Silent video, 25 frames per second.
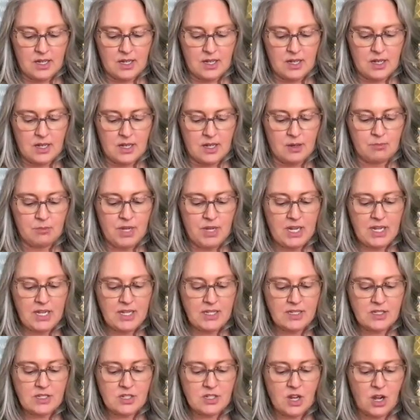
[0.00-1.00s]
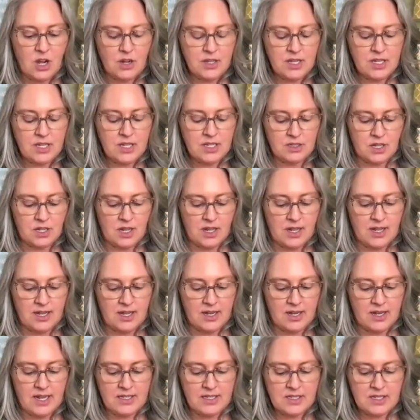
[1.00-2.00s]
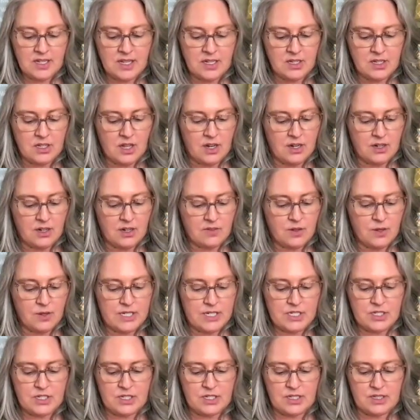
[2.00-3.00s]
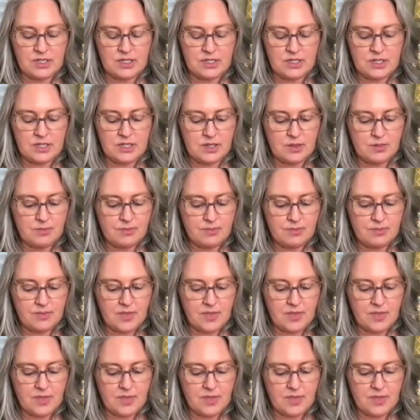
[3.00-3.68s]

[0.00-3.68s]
But he's talking a lot and asking a lot of questions.